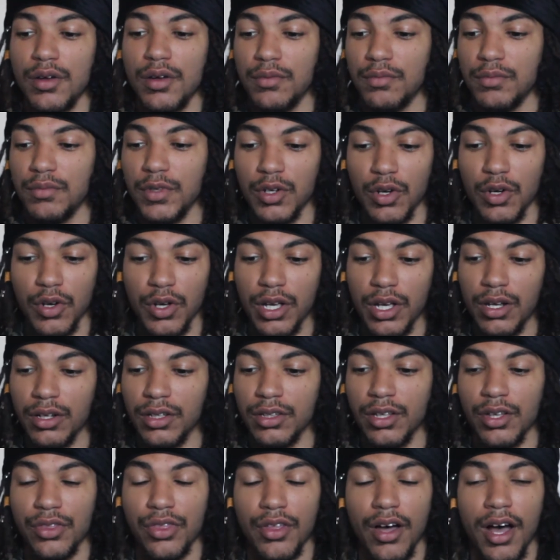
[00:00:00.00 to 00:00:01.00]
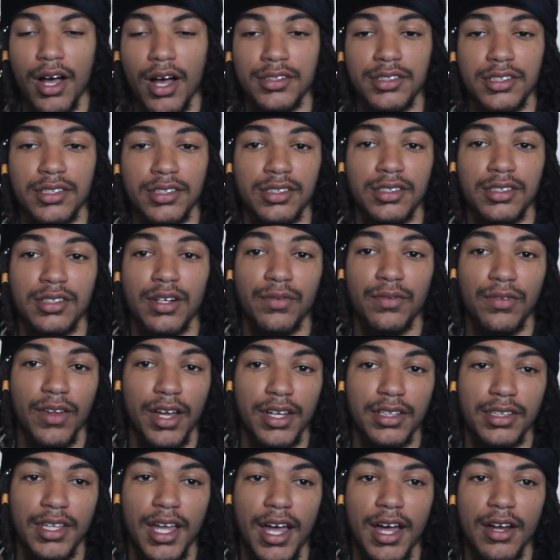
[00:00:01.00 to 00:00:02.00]
hearing their thoughts and stuff
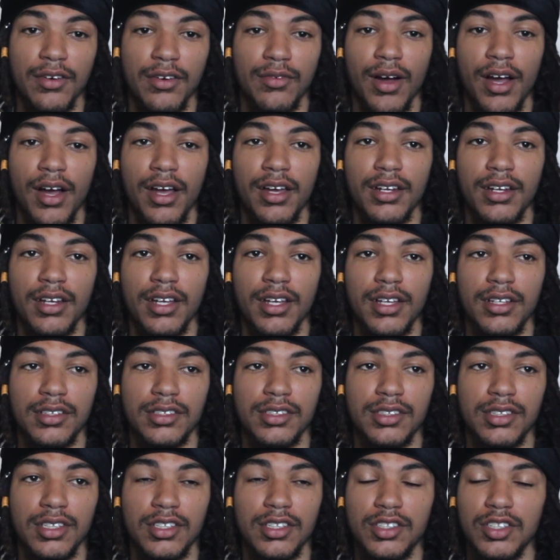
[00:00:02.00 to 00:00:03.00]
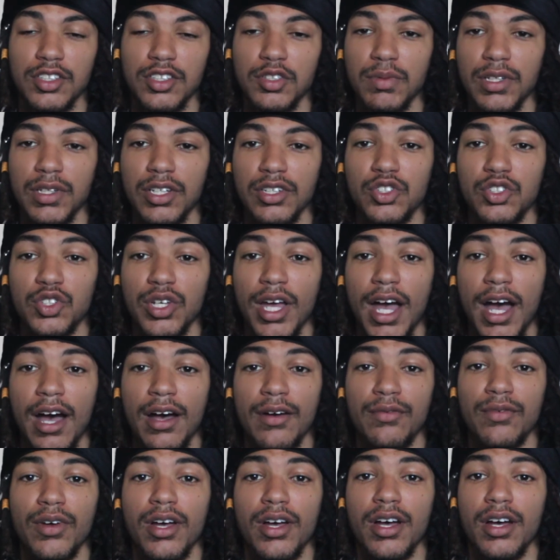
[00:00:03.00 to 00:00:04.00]
like that, right? It's just because you
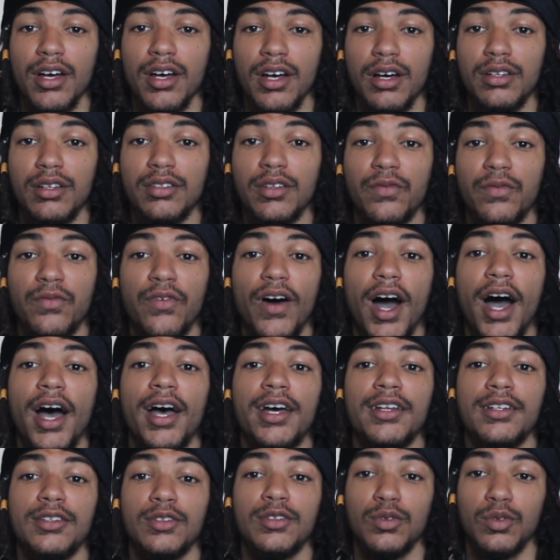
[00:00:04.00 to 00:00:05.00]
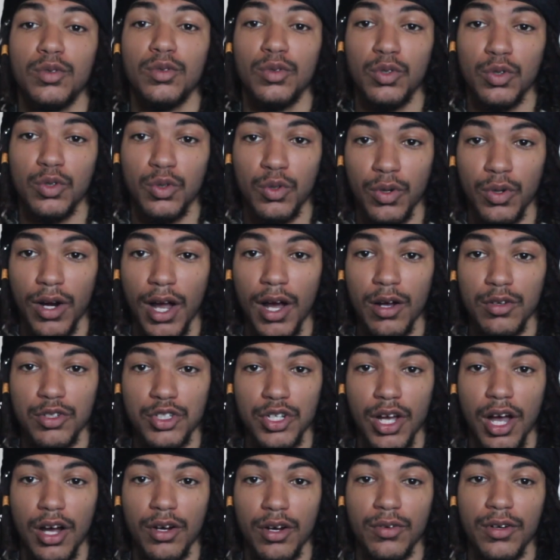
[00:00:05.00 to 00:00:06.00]
have a defined crown
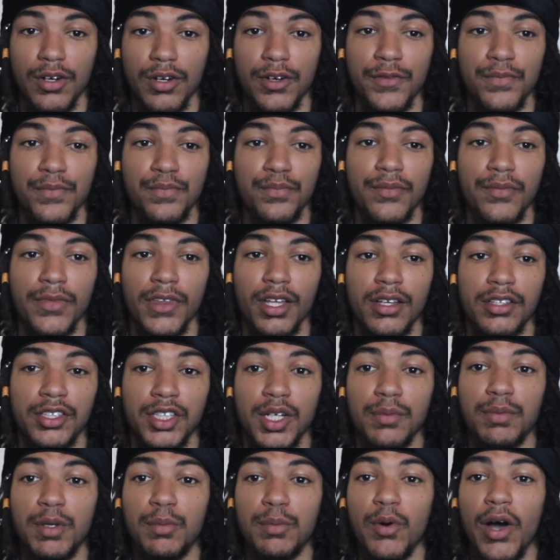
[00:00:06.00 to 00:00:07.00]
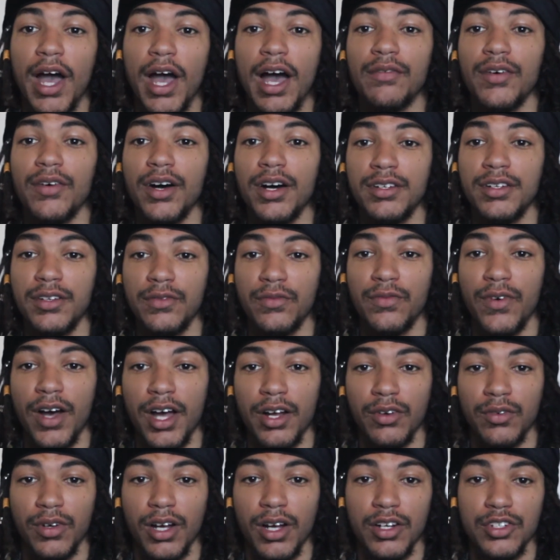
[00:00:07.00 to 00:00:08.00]
chakra. Some people have
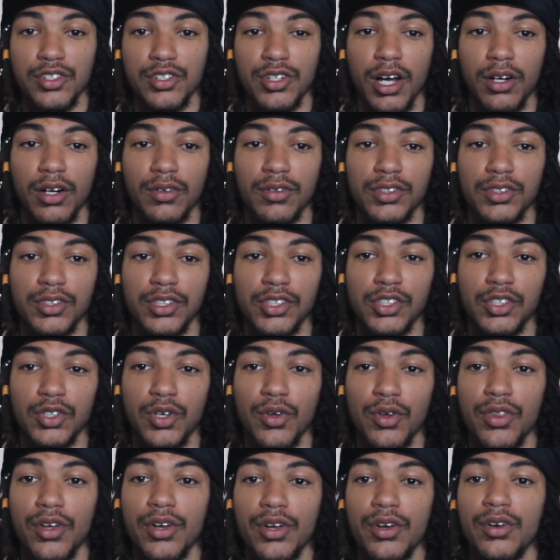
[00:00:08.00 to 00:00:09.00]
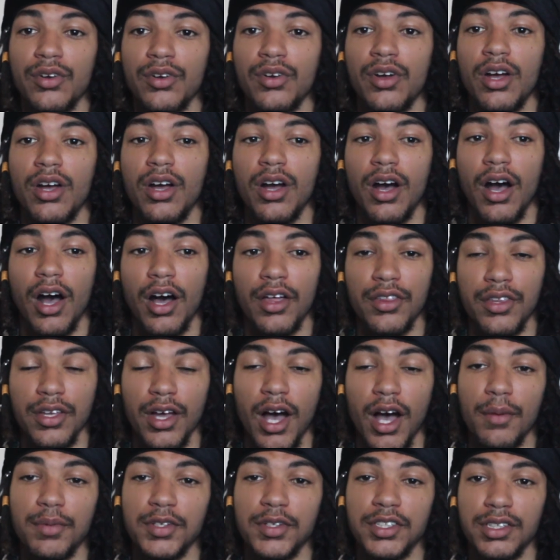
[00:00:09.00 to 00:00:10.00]
undefined crown chakras, and so they're on the
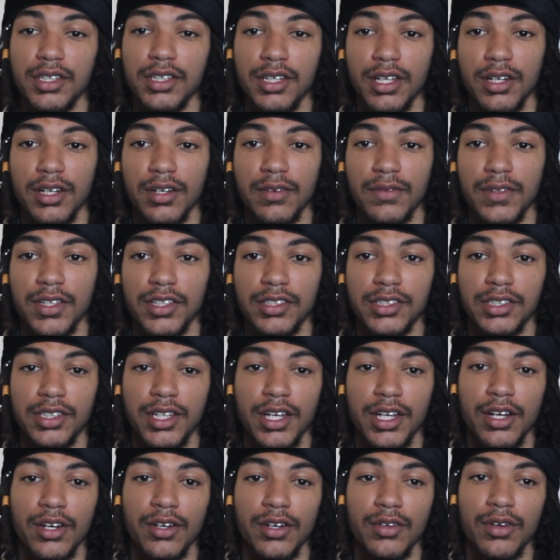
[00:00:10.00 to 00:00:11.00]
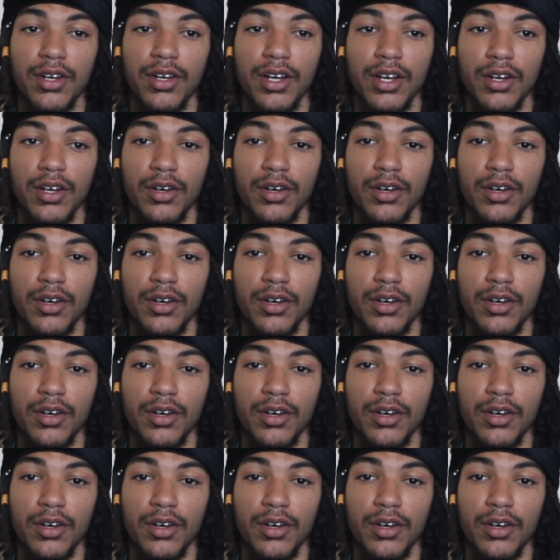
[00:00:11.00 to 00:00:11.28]
opposite end of this. They're